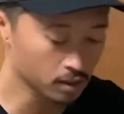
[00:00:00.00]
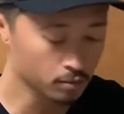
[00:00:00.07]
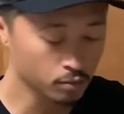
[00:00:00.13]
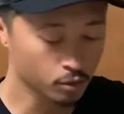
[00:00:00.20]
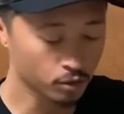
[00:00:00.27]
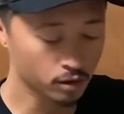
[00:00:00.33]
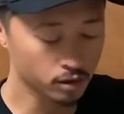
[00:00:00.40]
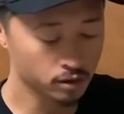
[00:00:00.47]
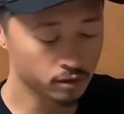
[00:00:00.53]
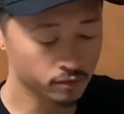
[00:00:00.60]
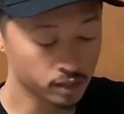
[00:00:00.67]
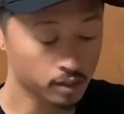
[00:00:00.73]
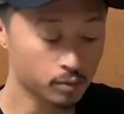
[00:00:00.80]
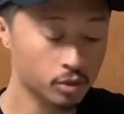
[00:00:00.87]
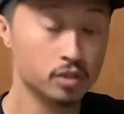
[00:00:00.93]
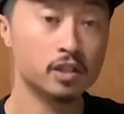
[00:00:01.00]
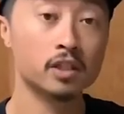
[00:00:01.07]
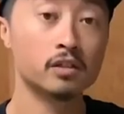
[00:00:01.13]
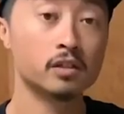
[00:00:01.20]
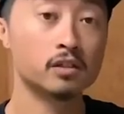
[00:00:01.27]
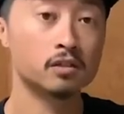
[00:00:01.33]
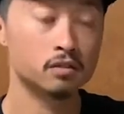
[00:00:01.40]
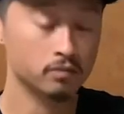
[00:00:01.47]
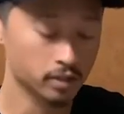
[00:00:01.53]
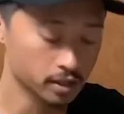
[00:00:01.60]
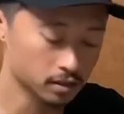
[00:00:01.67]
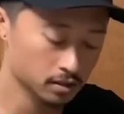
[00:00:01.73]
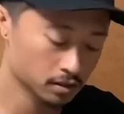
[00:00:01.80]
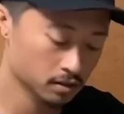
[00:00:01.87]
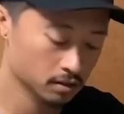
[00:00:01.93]
more, if you get more serious in
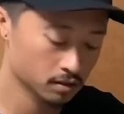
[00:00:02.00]
racing.